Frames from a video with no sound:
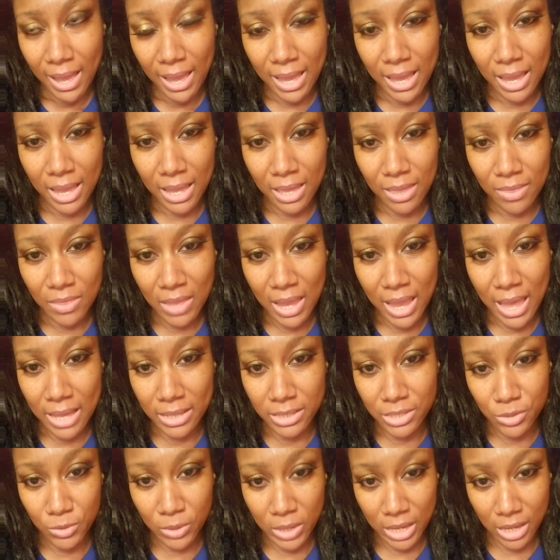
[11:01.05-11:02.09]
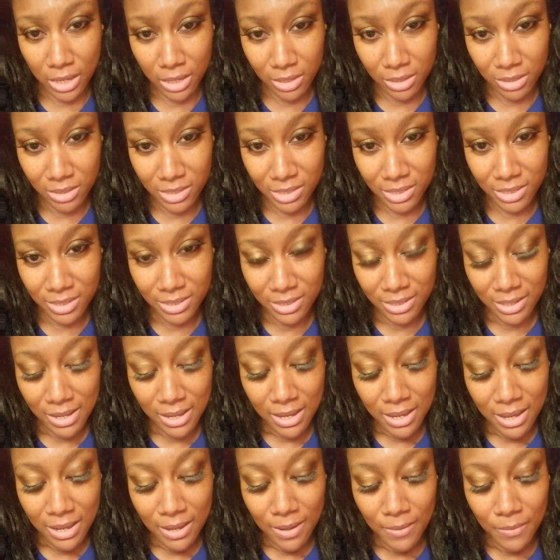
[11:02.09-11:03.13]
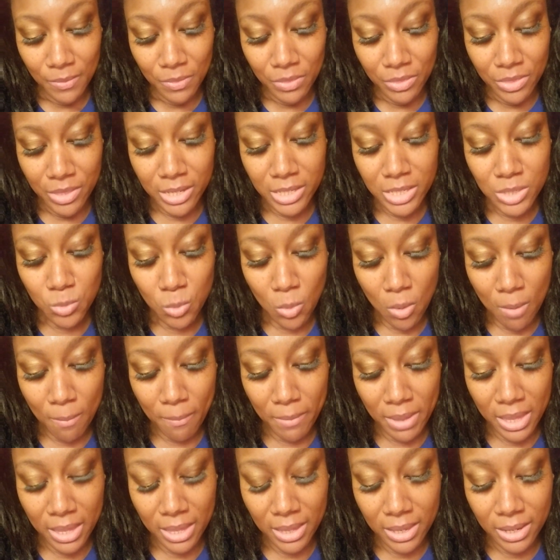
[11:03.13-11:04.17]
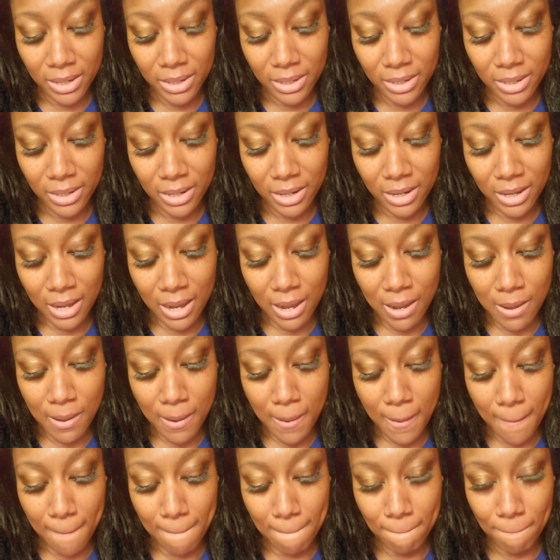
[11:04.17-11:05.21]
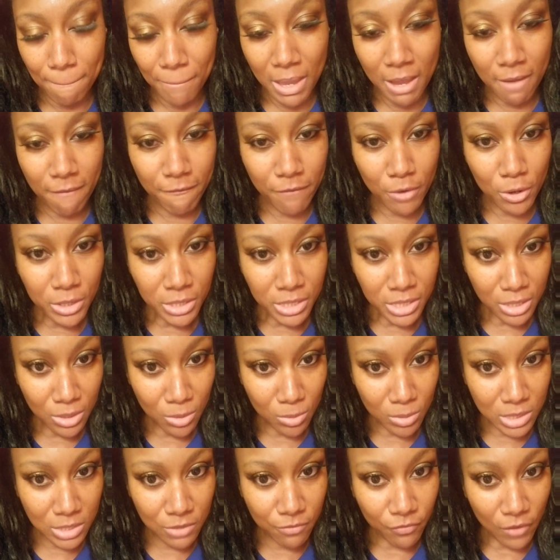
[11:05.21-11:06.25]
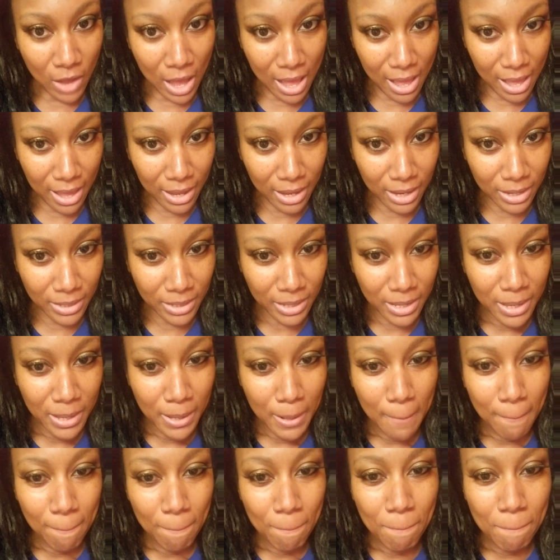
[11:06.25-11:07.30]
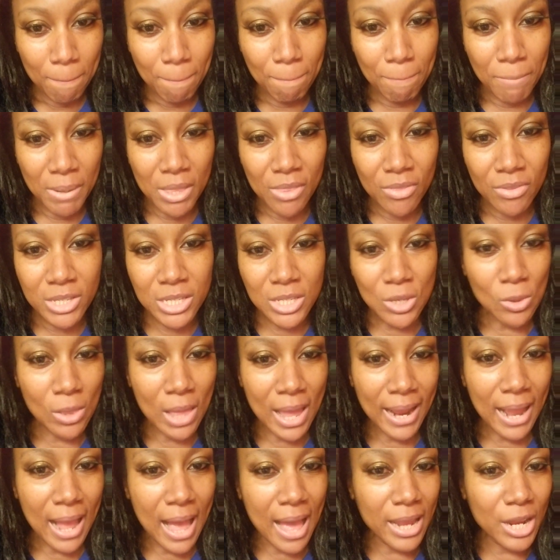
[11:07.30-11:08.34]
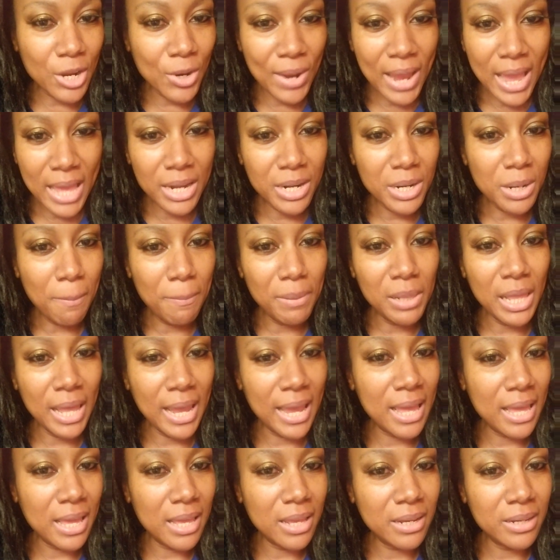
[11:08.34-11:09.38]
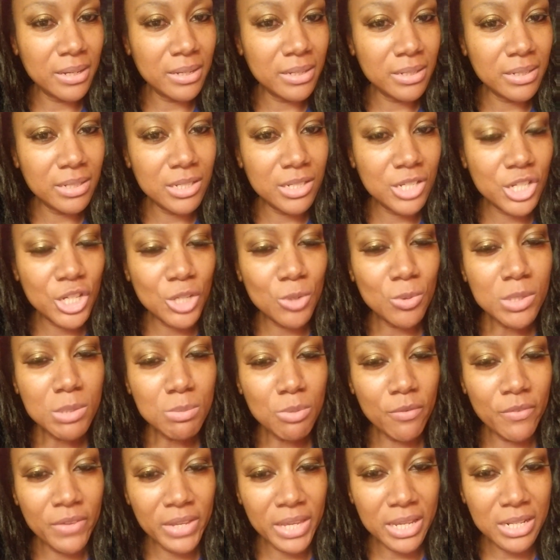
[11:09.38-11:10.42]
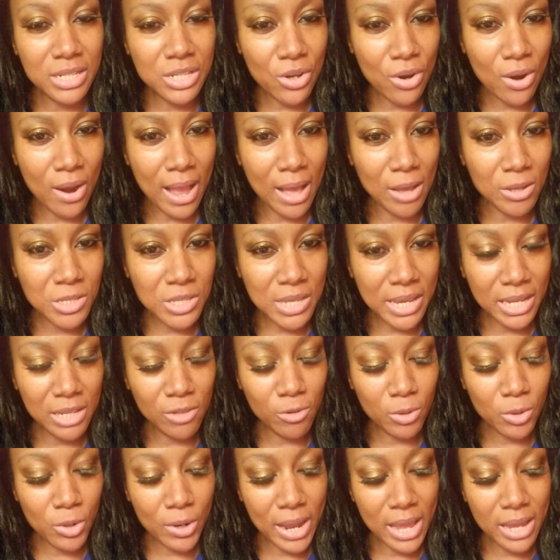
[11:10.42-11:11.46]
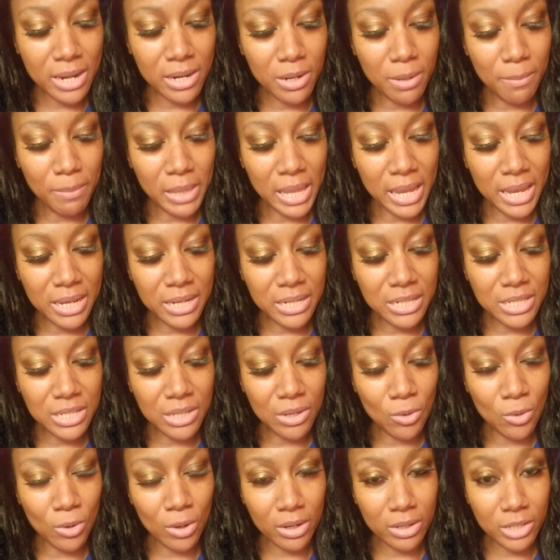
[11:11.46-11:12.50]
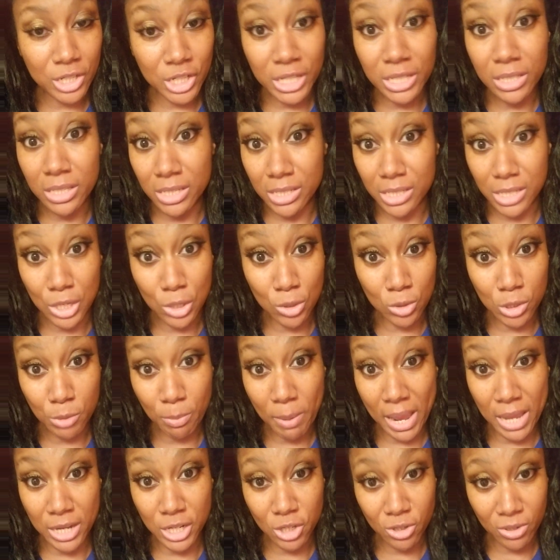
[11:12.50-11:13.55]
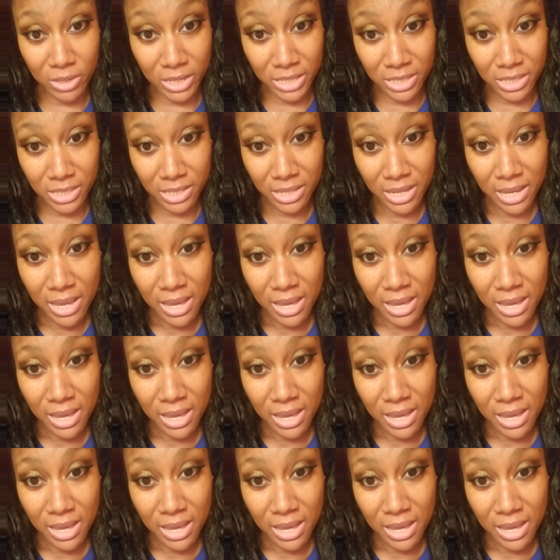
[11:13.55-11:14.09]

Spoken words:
and they had two kids. This woman, at first it was fine, but so like I created a plan. She was moving into her house. I created a plan or she had these huge pantries